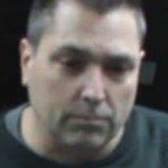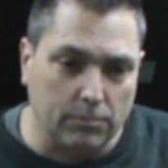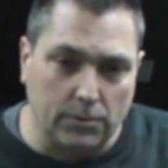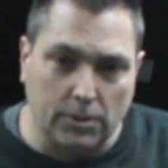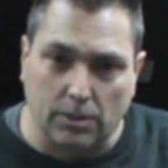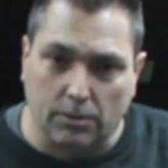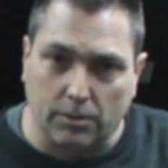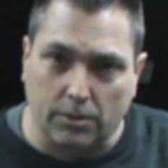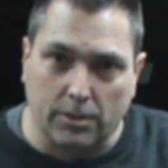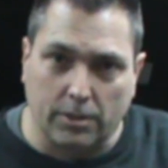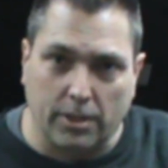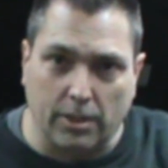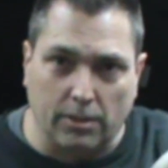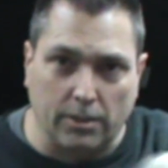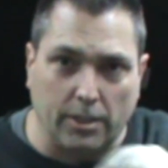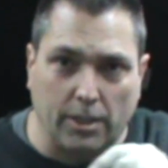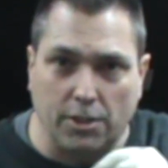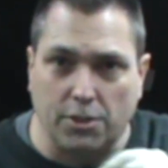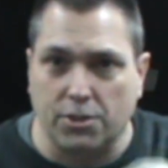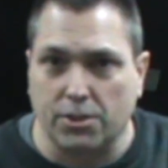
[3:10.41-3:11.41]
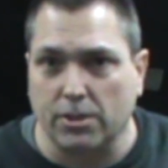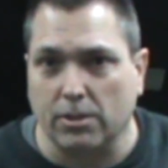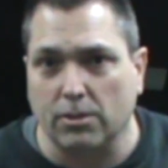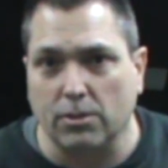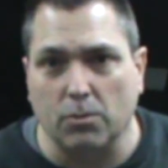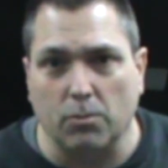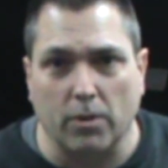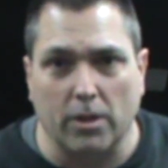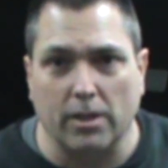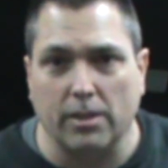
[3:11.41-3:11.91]
You know, killing each
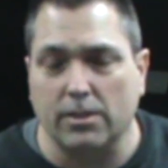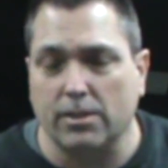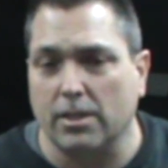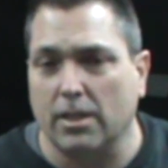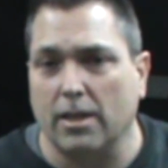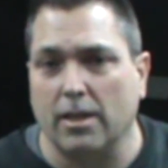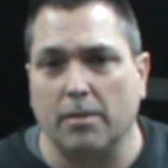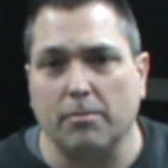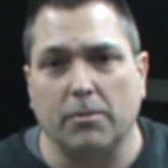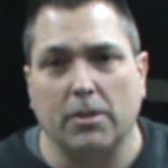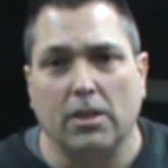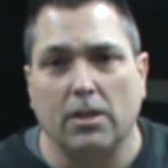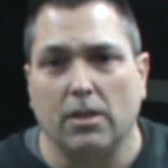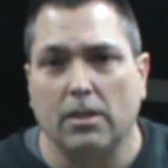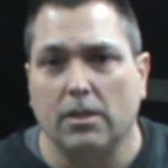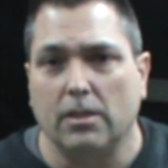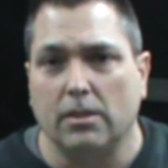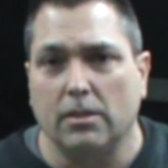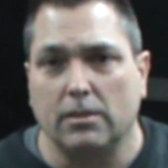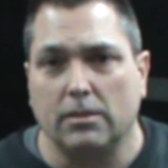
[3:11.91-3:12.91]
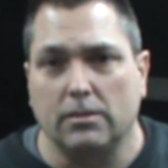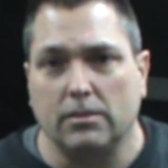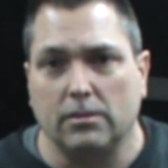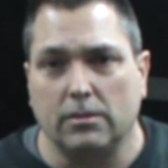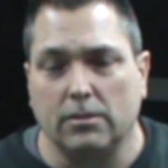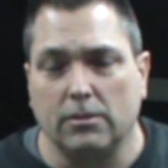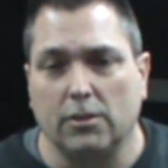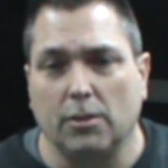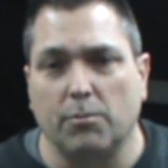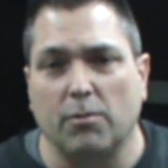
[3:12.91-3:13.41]
cylinder one at a time.
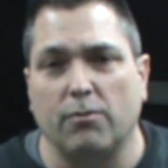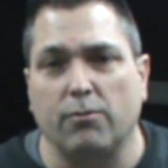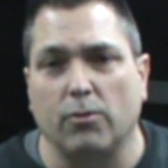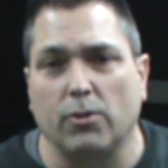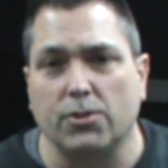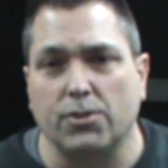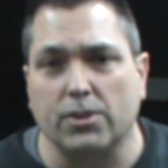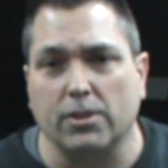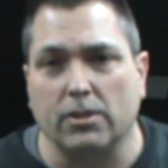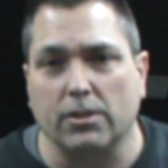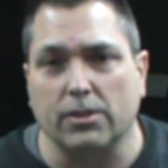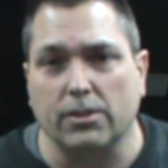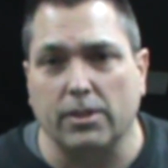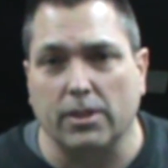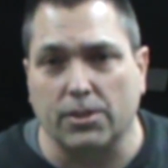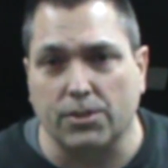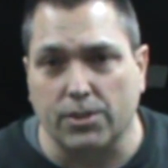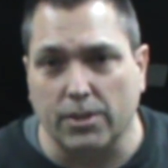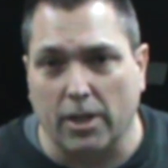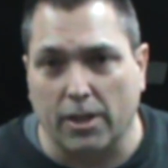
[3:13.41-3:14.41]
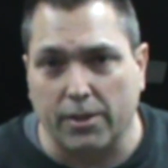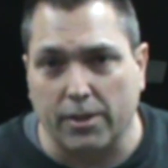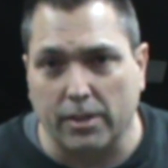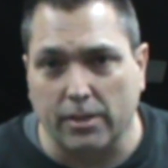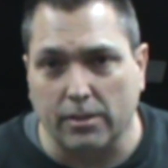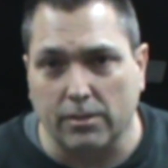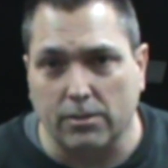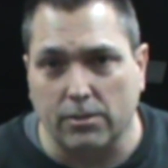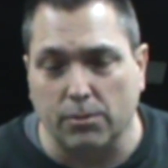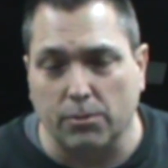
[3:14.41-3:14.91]
Number 4 cylinder does
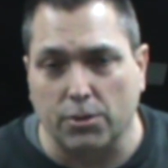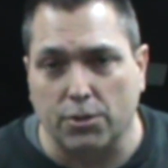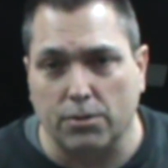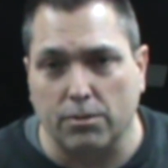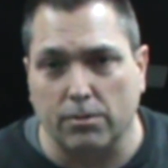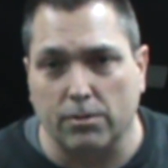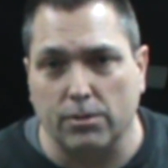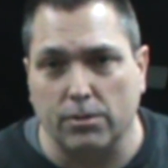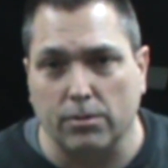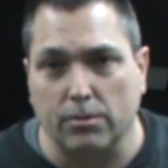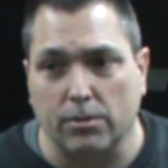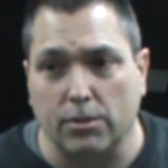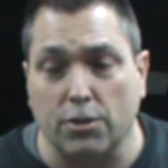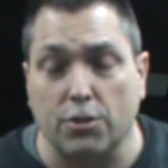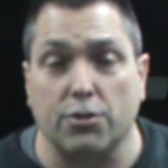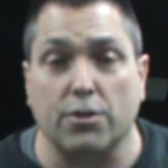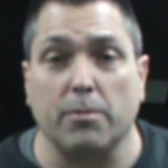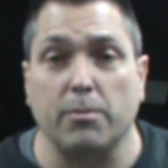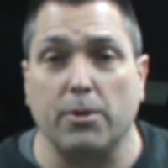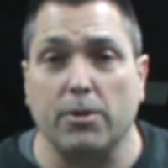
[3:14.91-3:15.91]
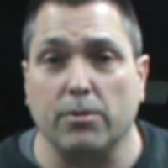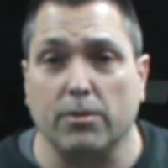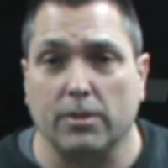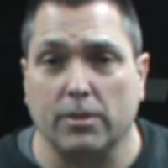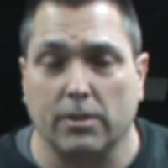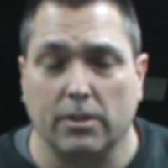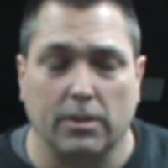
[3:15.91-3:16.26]
nothing to contribute.